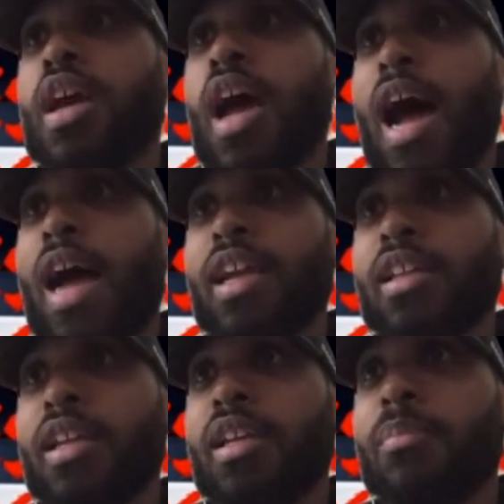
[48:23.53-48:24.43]
I thought
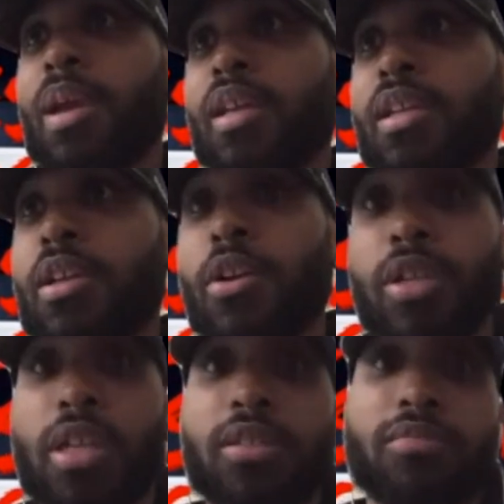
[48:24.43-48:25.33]
they did Bayley
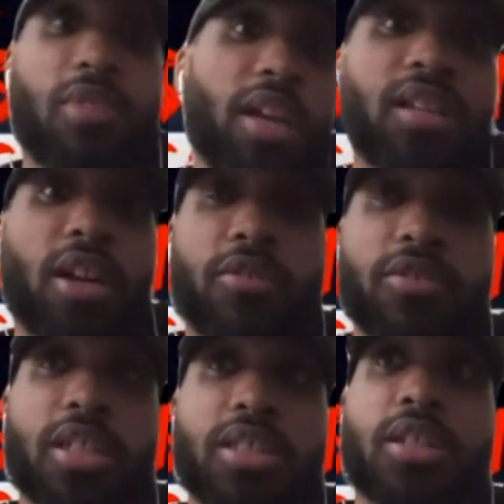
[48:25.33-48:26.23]
dirty. They did her
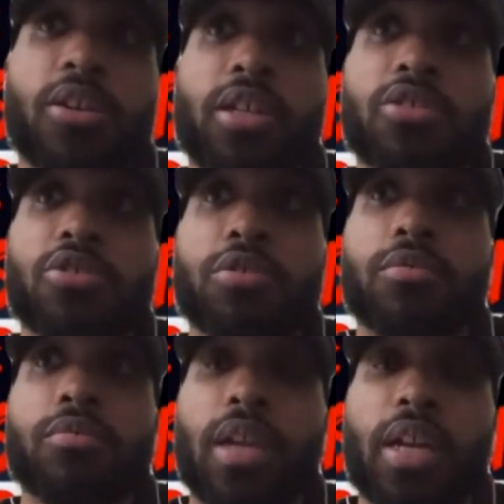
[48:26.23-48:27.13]
just as dirty as
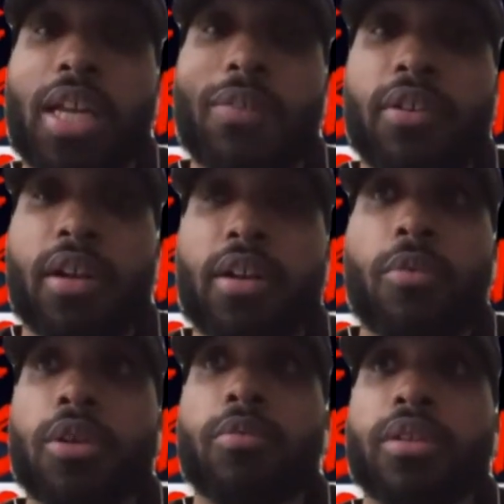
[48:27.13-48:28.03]
Drew. They didn't give her nothing to
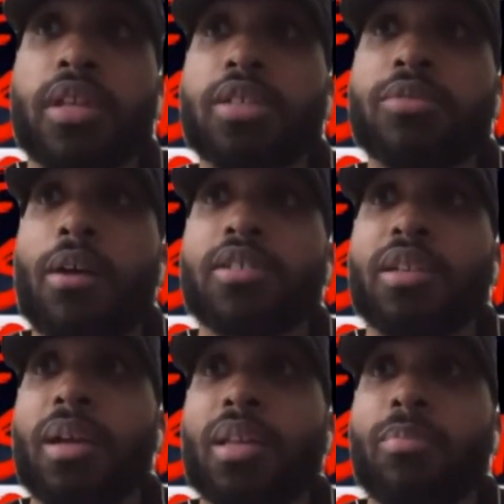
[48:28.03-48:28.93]
work with. That's why I was
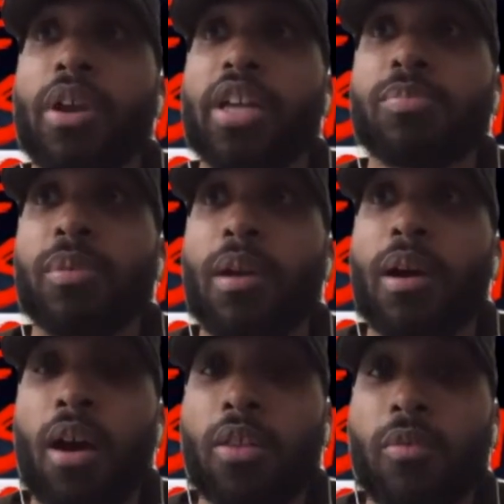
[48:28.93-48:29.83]
talking about the brand school. why
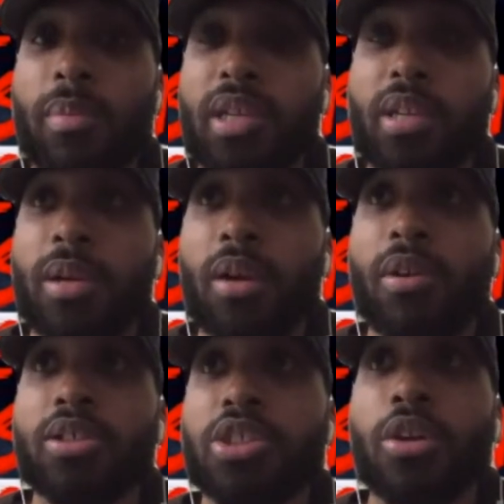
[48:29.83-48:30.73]
all the women need to be on
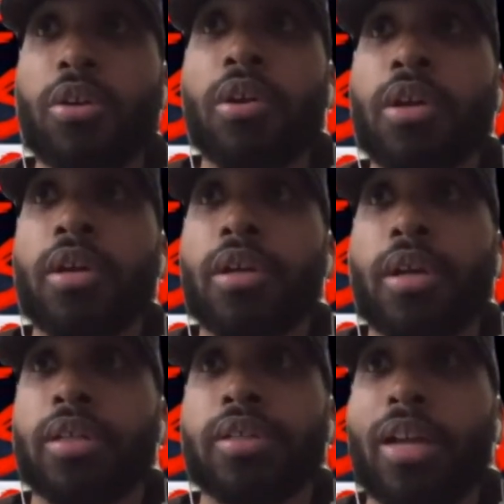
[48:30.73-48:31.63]
one show.
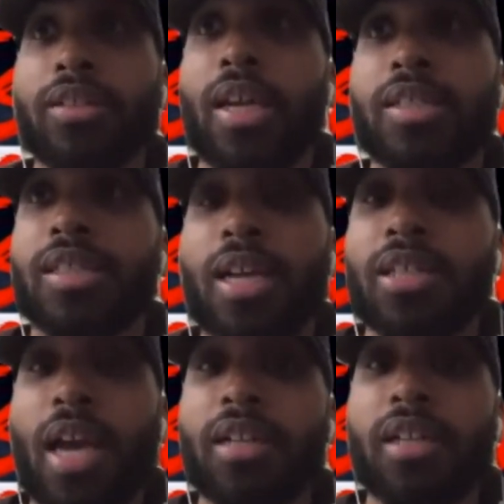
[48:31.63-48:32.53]
Because outside of
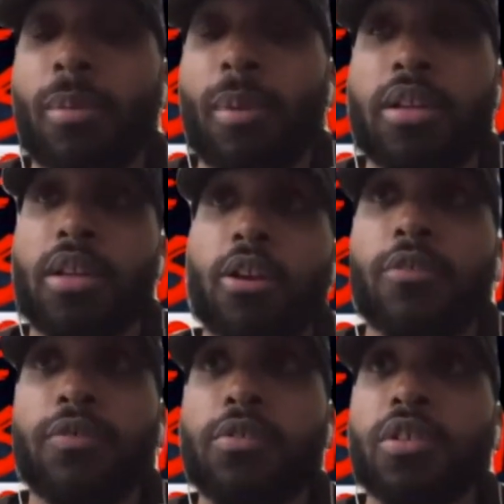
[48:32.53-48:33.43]
Sasha, I didn't care about any of her
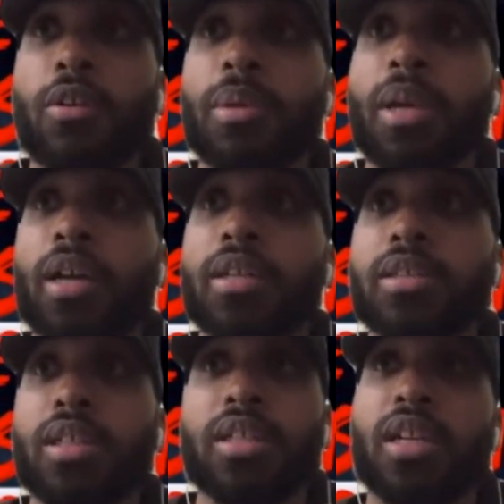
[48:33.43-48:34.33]
feuds, I'm going to be honest.
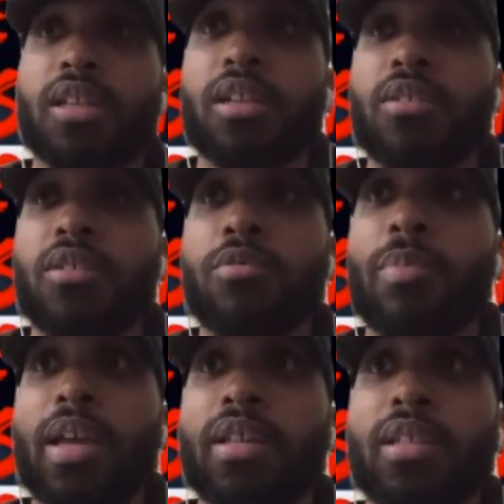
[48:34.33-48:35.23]
And it's nothing to do with
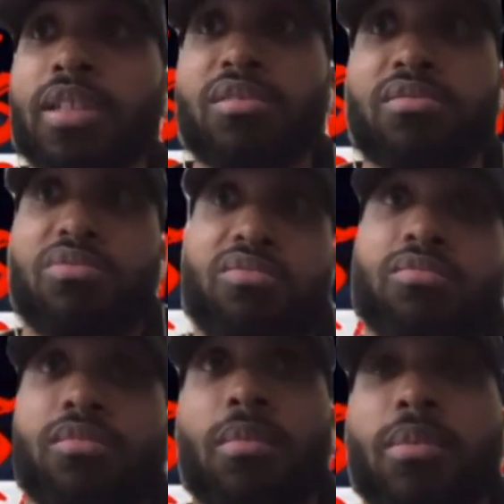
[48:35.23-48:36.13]
Bayley because,
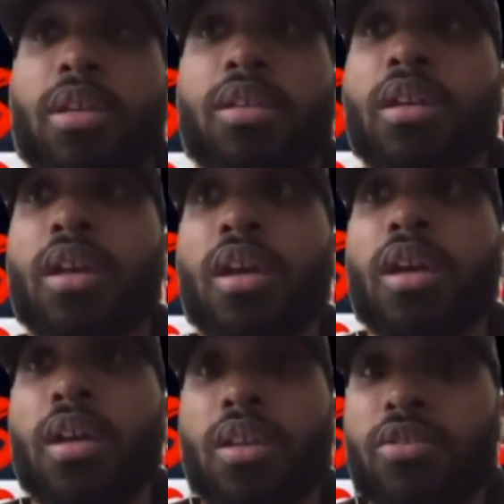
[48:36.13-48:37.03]
I mean,
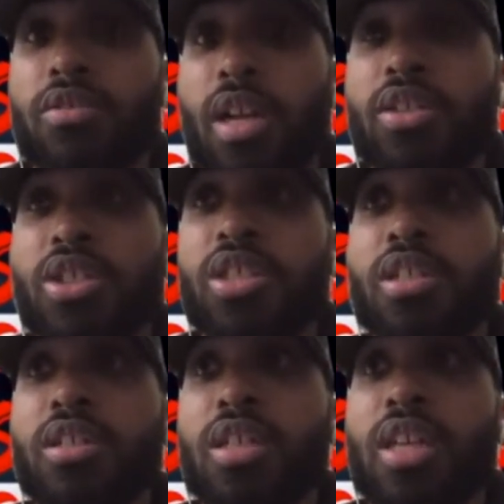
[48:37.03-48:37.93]
there's nothing
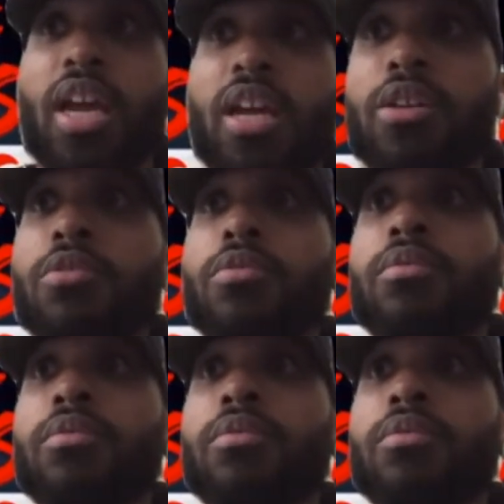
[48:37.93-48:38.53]
she can't do.